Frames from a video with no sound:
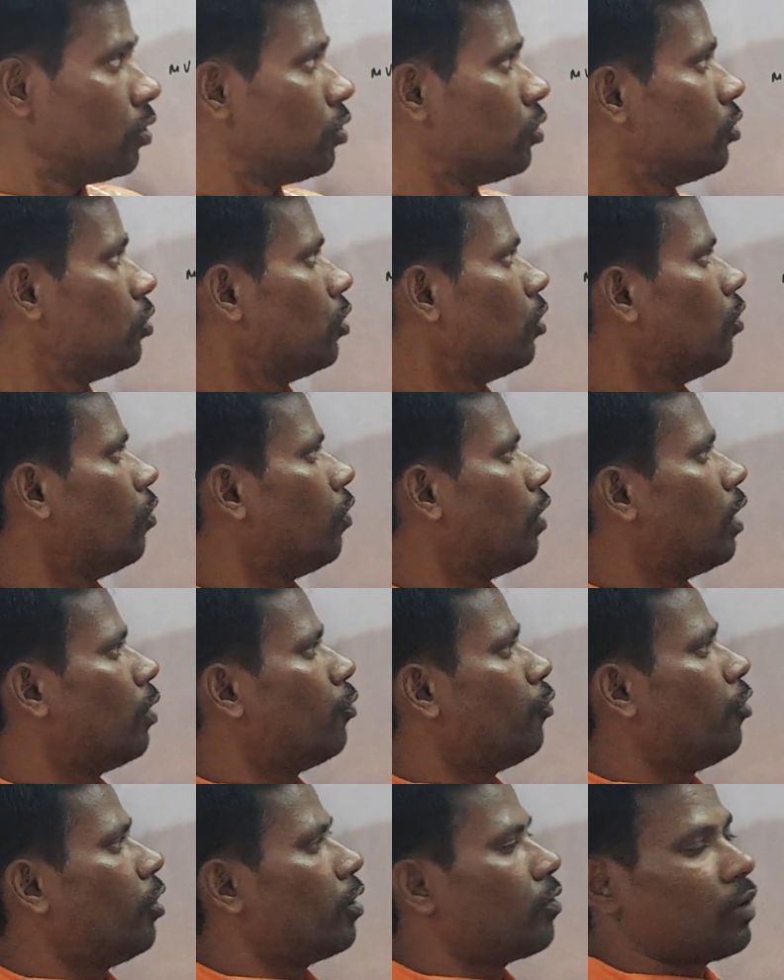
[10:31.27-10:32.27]
So
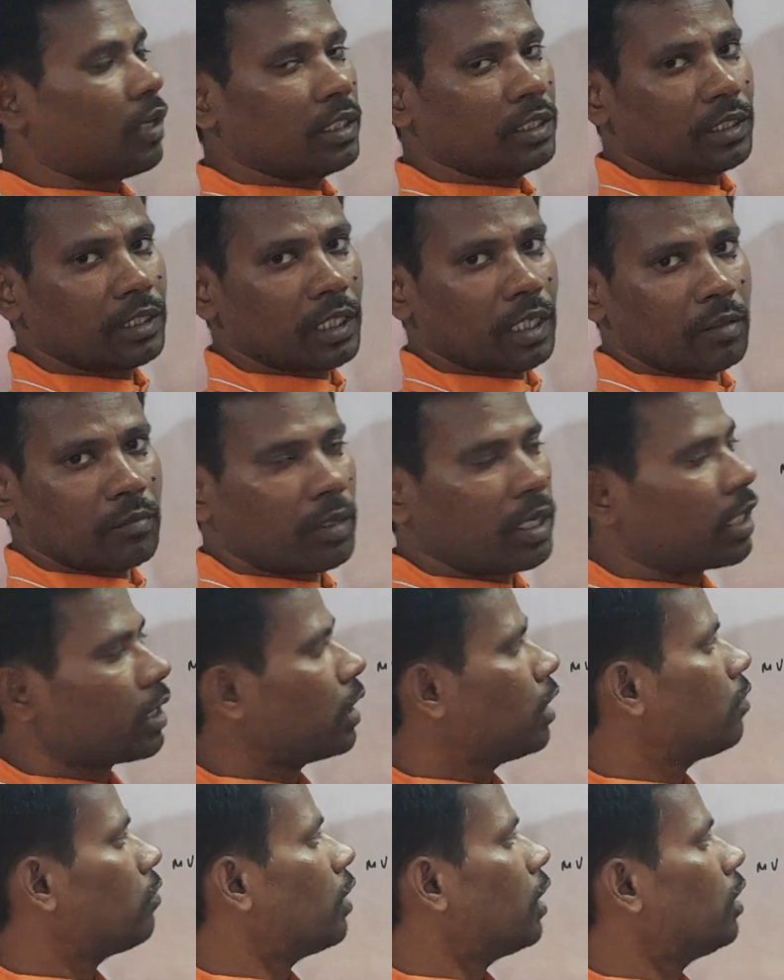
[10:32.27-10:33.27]
for one share
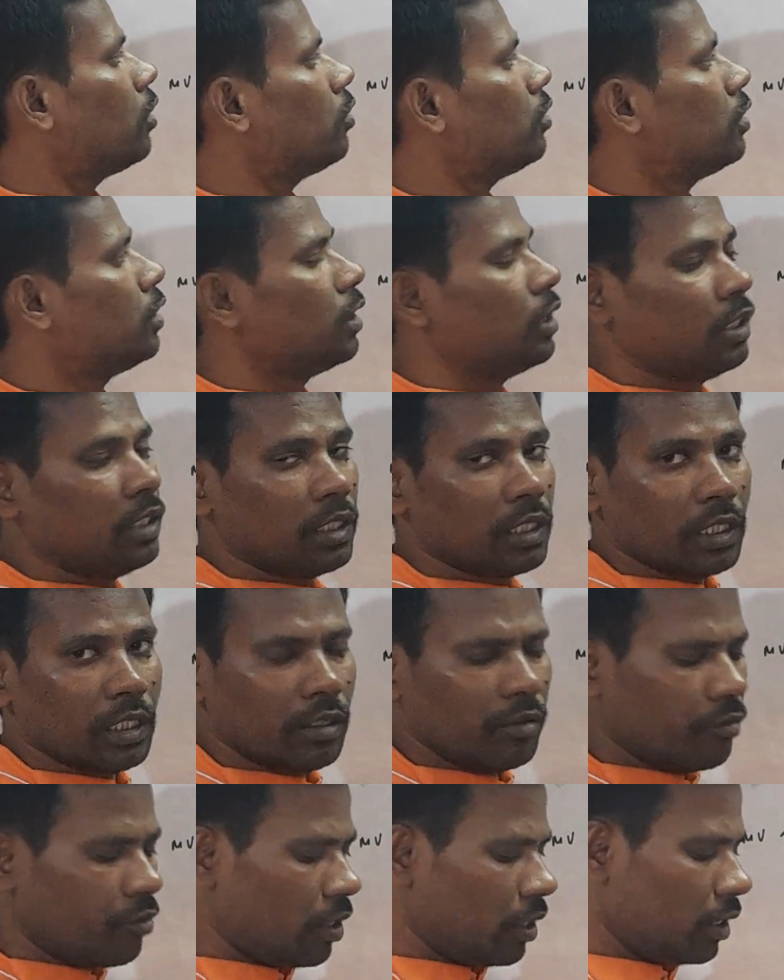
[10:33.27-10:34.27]
market value is
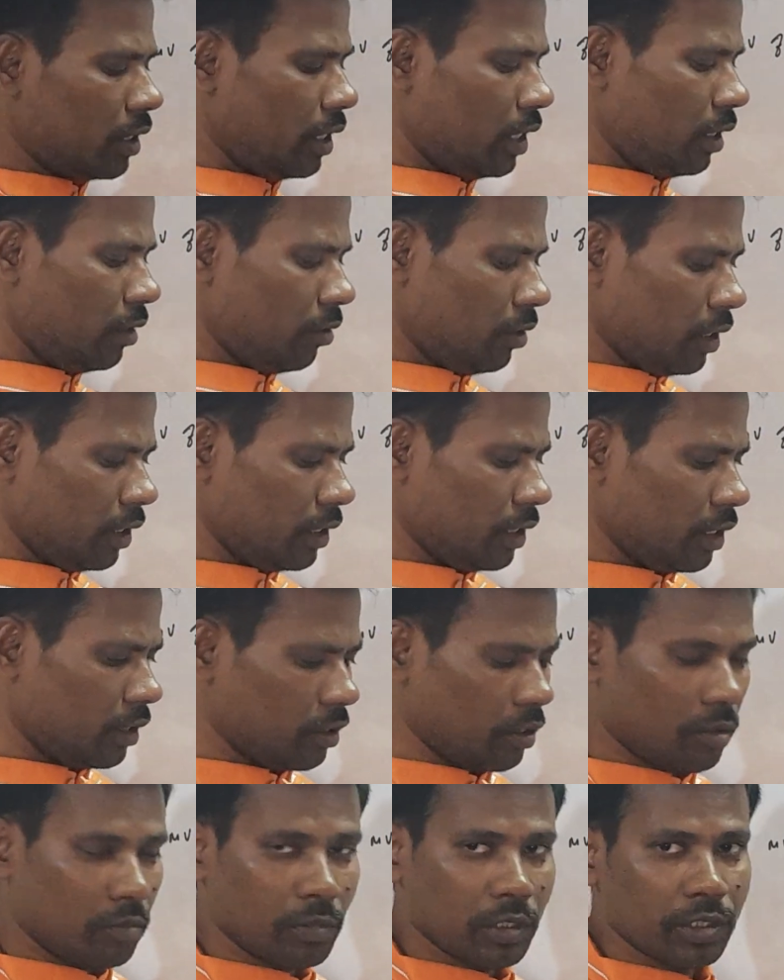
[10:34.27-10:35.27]
60. For 320 shares
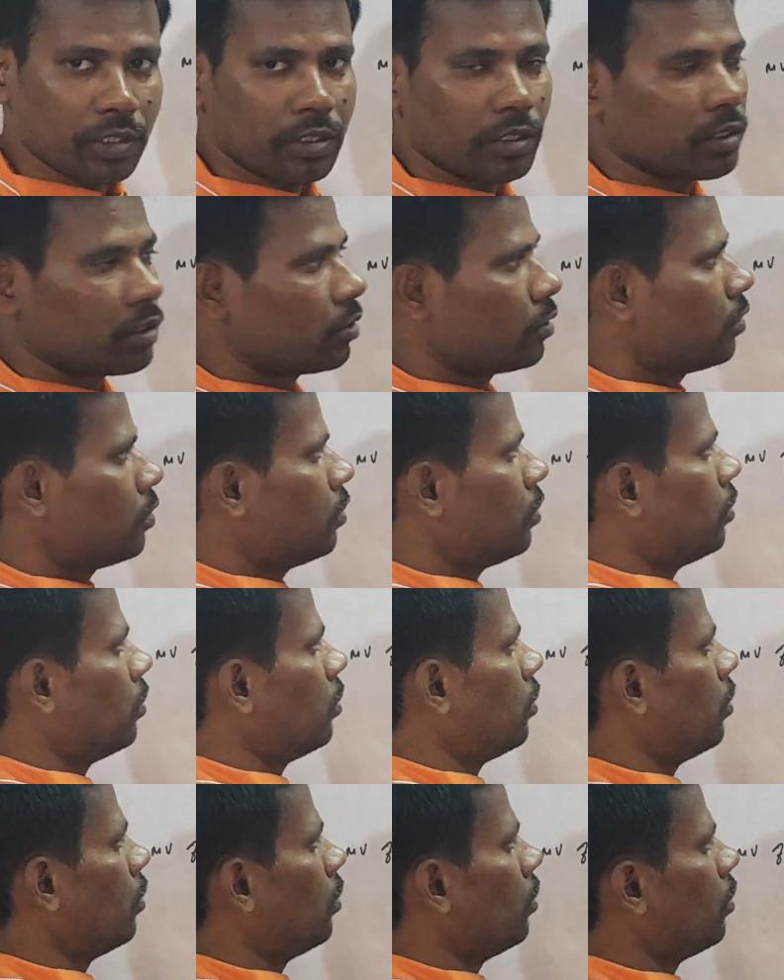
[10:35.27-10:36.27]
how much?
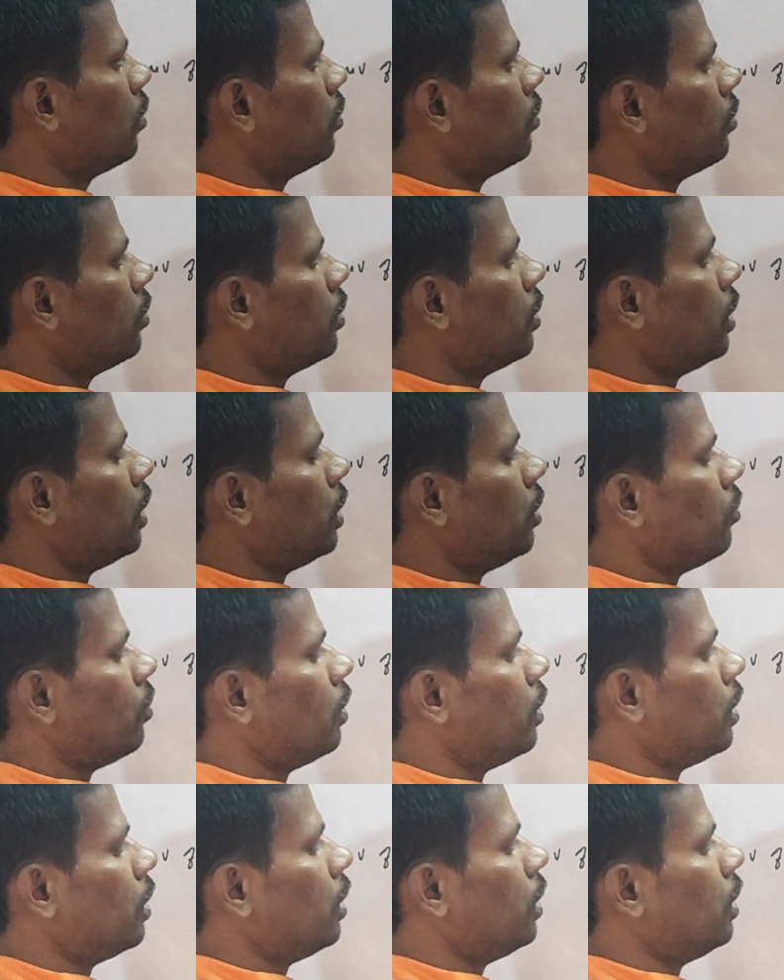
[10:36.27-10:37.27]

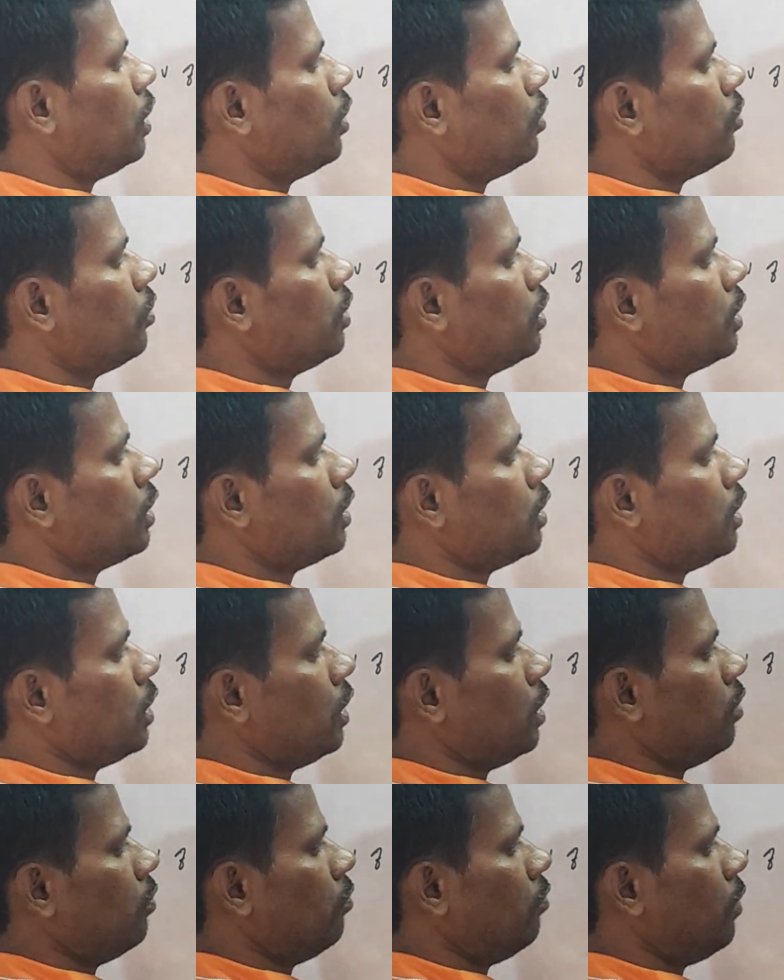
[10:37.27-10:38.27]
320 into
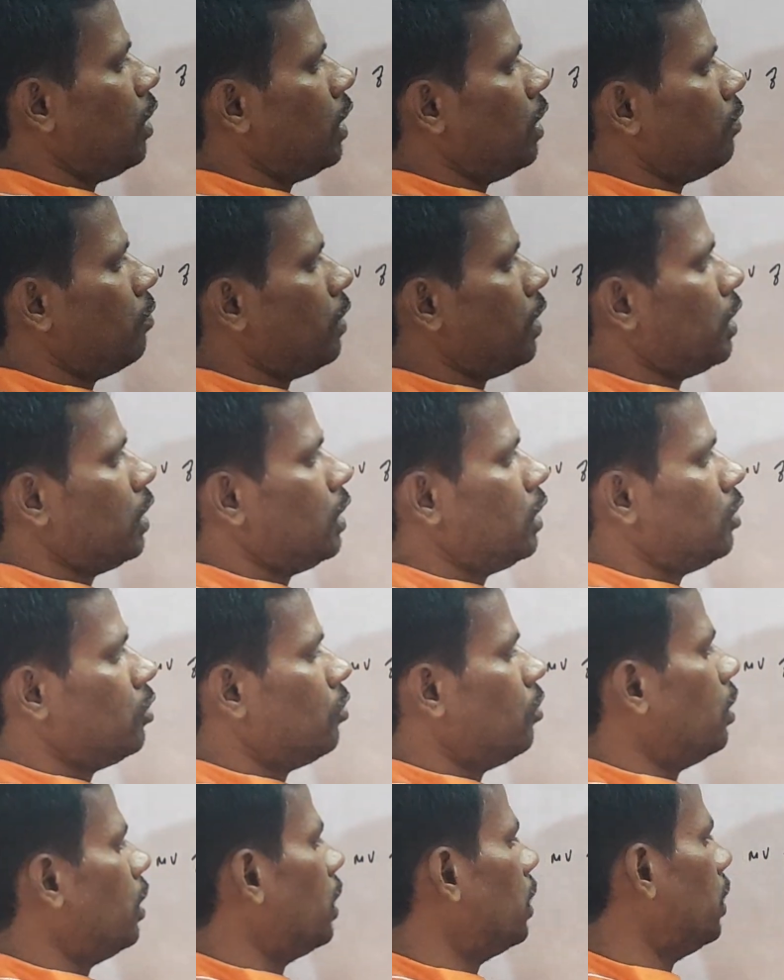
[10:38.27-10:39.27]
60. Multiply it, you
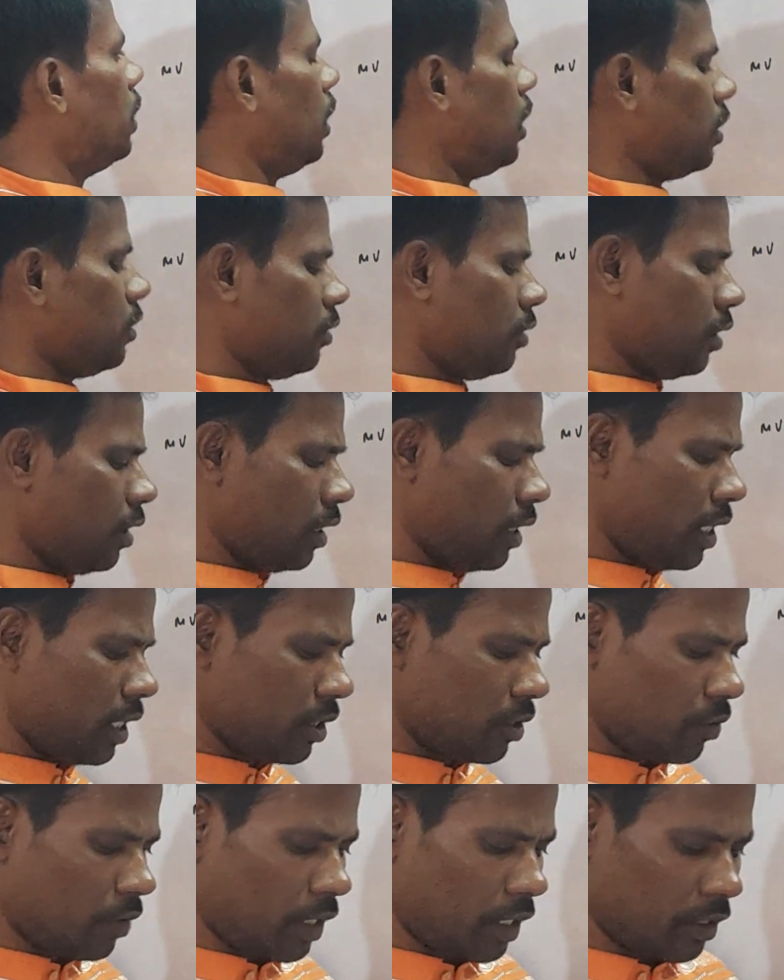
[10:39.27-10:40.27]
will get the answer.
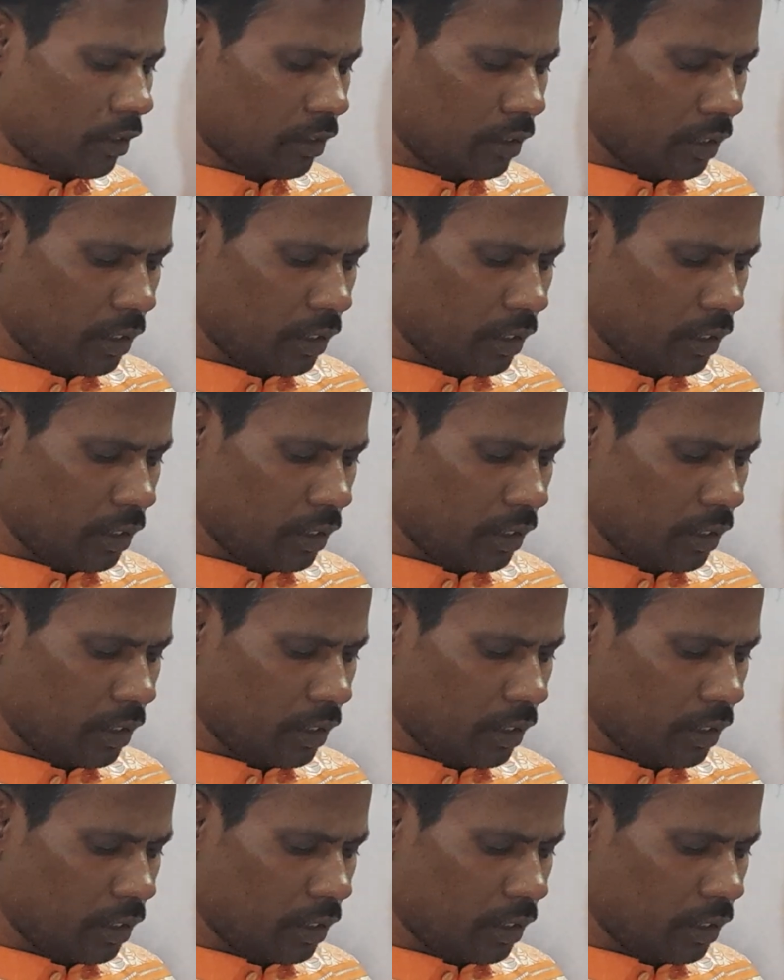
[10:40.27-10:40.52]
Next one.